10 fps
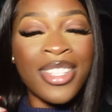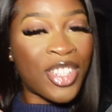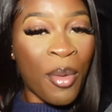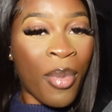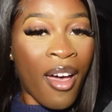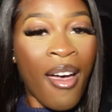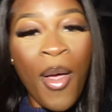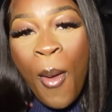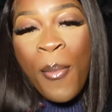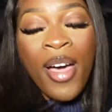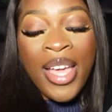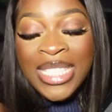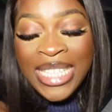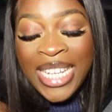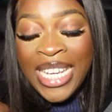jumper
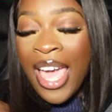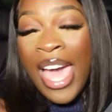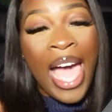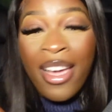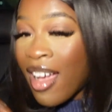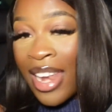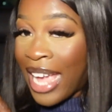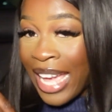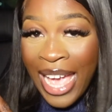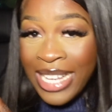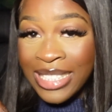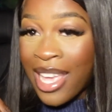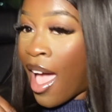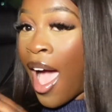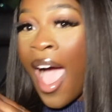party. I can't lie guys,
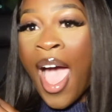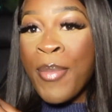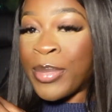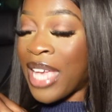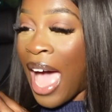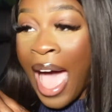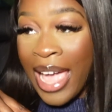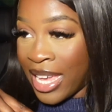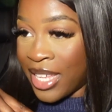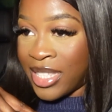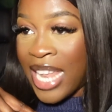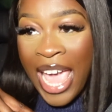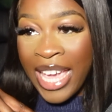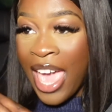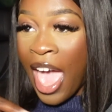I'm tired.
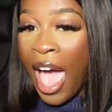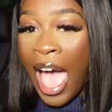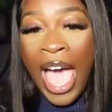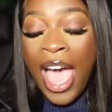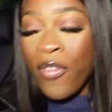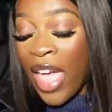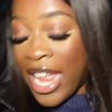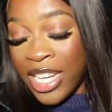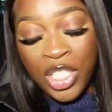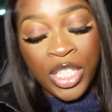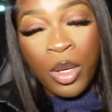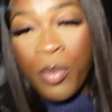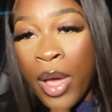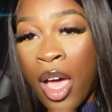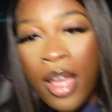Like, I have energy,
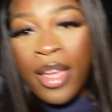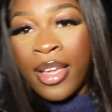but